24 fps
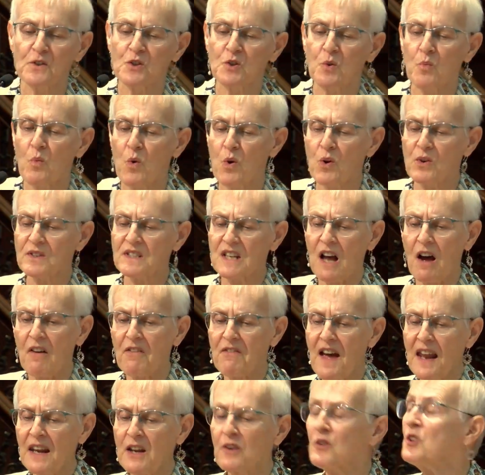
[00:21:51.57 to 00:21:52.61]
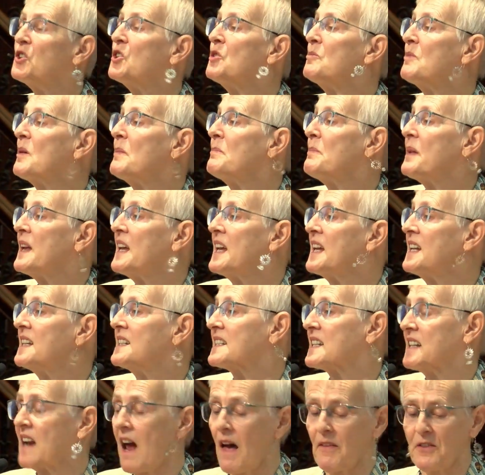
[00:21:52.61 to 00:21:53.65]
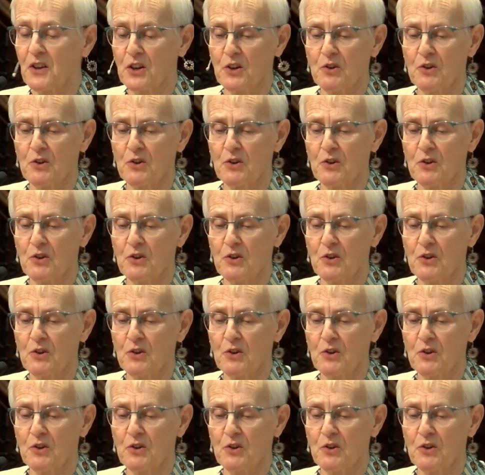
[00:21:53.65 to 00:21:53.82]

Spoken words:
towards our fellow human beings and other